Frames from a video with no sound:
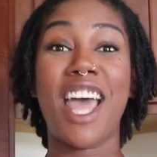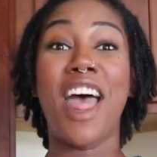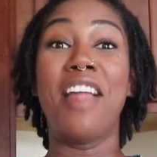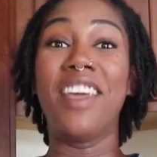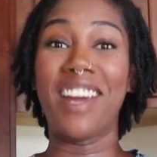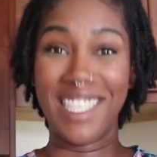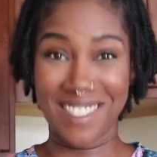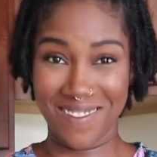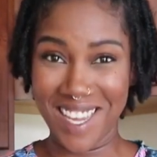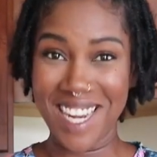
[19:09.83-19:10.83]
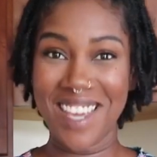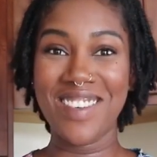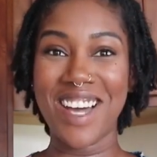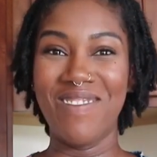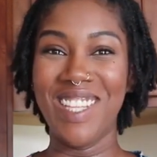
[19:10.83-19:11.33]
There is a video
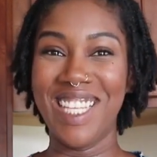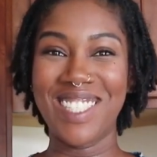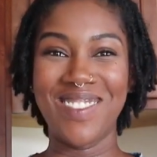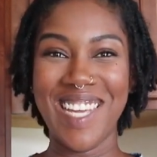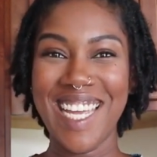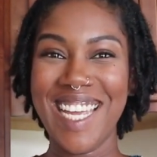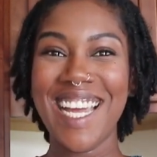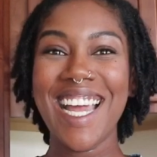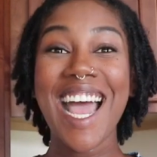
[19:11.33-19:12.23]
coming this week.